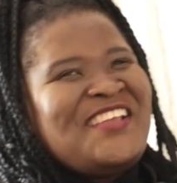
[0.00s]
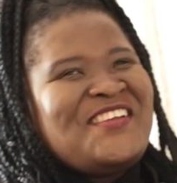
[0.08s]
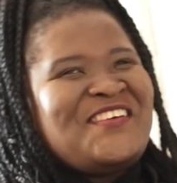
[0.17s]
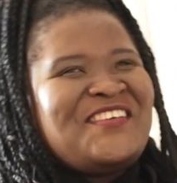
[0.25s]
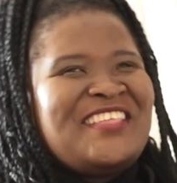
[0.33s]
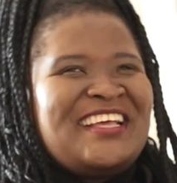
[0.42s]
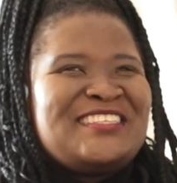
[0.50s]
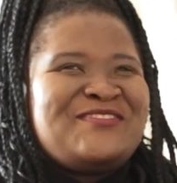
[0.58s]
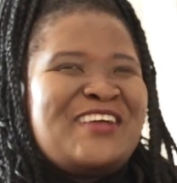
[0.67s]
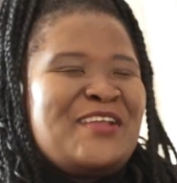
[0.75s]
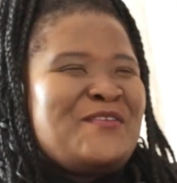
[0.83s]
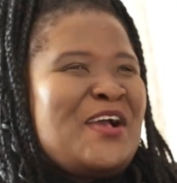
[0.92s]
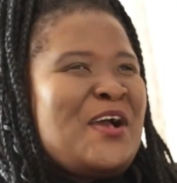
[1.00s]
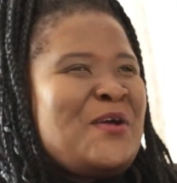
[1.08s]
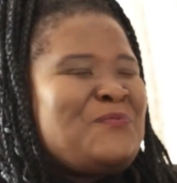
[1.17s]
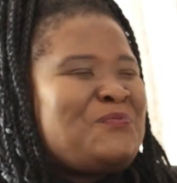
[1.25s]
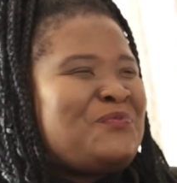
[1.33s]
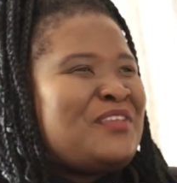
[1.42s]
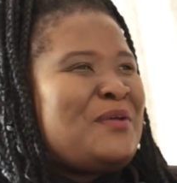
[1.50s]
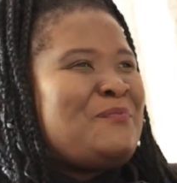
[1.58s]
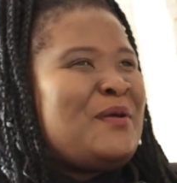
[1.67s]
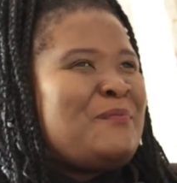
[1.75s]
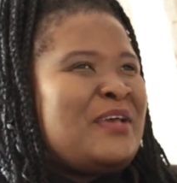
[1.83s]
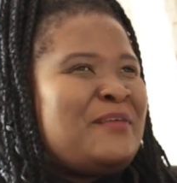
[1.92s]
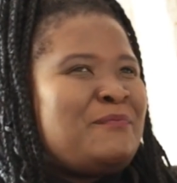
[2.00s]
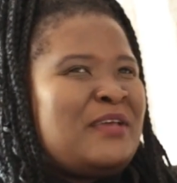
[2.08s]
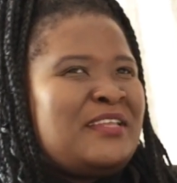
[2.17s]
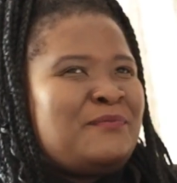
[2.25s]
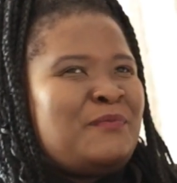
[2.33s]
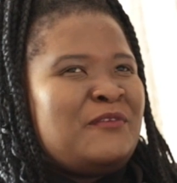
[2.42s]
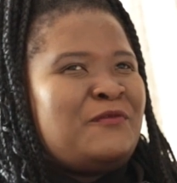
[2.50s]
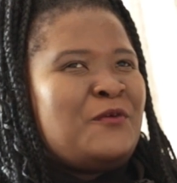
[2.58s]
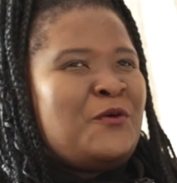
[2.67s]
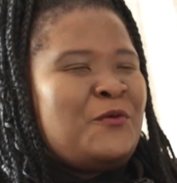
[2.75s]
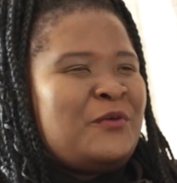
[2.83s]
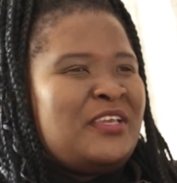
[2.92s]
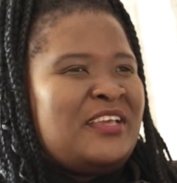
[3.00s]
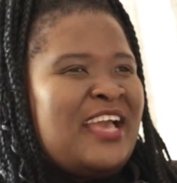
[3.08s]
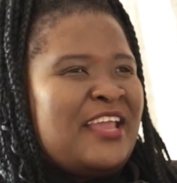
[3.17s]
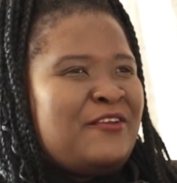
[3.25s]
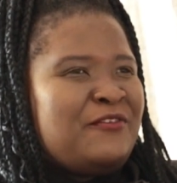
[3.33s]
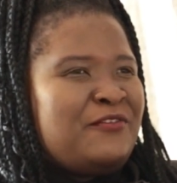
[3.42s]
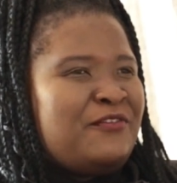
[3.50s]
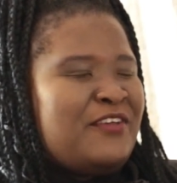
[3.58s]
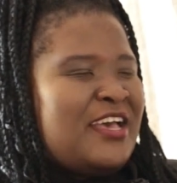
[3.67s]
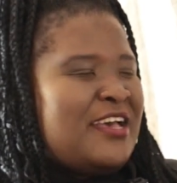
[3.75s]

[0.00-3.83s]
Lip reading: No, that's fine. But before we kind of